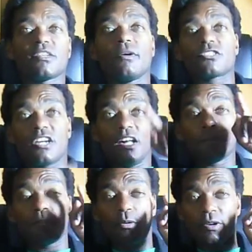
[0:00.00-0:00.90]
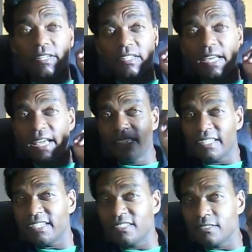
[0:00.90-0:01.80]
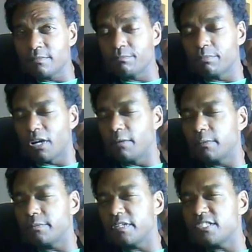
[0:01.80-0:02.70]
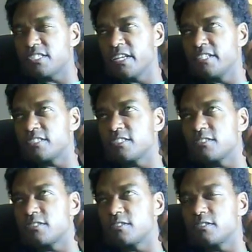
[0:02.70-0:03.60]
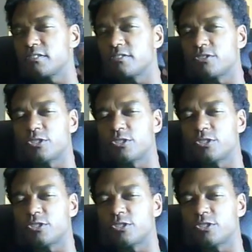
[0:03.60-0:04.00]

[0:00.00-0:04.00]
That was the most on point ending probably since